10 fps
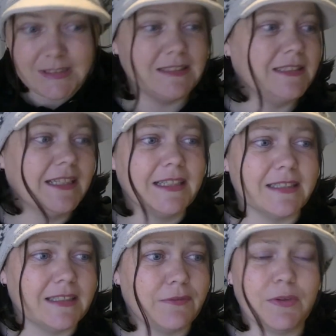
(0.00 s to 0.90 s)

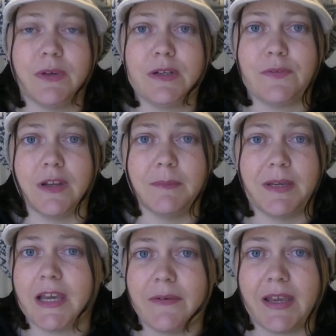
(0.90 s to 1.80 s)
Yeah, if you want to follow
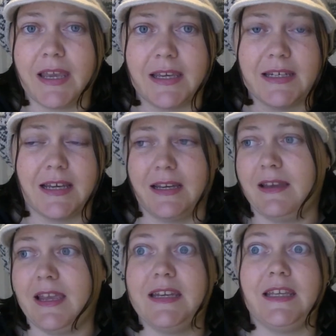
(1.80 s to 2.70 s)
me, go ahead.
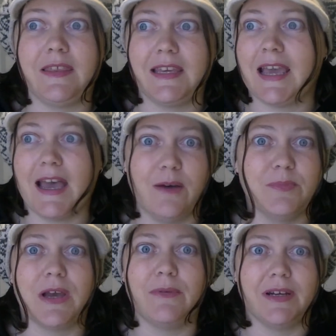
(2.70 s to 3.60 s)
Anything
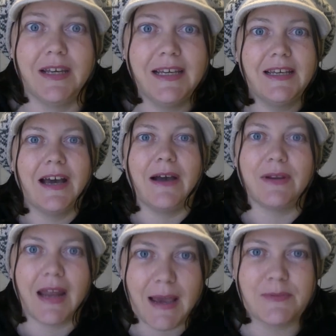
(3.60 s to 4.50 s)
helps. I would
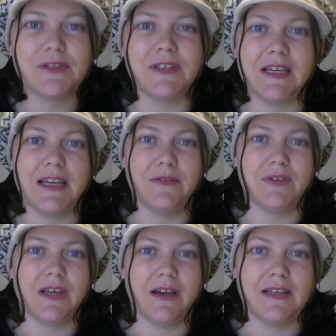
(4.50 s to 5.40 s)
absolutely love
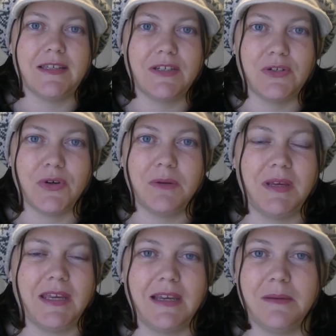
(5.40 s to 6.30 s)
you guys to join
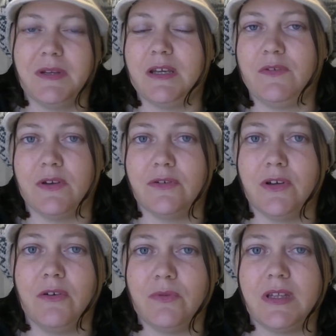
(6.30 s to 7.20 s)
me here. But if you're
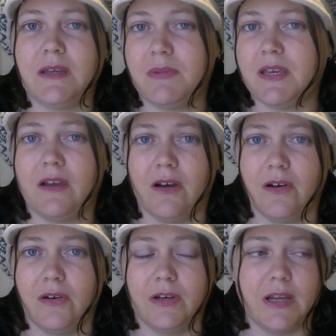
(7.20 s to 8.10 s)
not really big
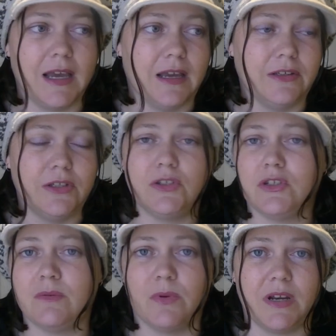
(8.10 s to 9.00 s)
on
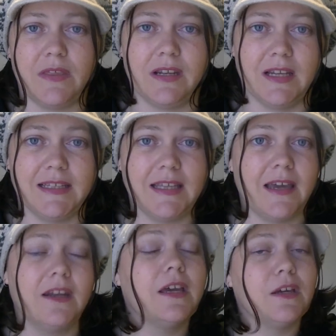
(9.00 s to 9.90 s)
YouTube or anything like
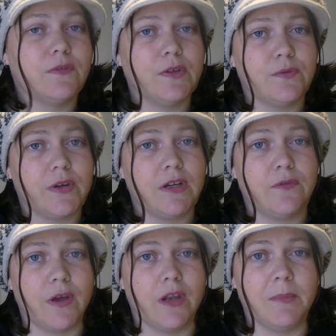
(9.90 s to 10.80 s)
that, feel free to
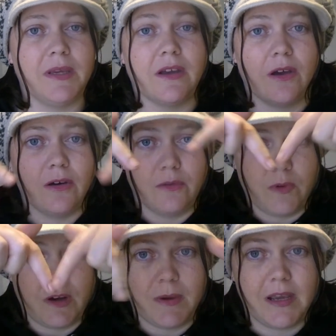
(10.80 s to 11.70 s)
follow me on
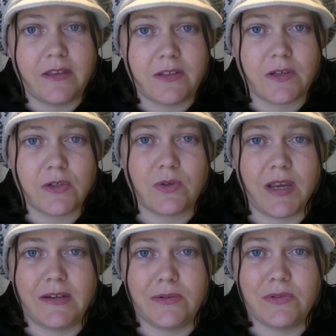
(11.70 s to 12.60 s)
one of my other social
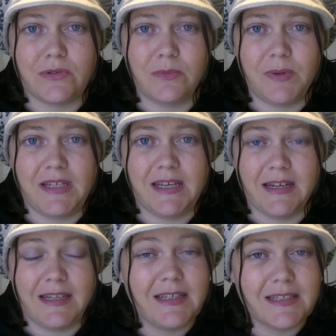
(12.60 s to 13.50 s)
handles that'll be
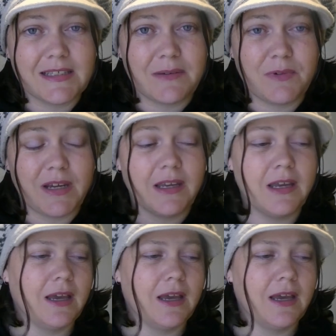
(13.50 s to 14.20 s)
down here somewhere.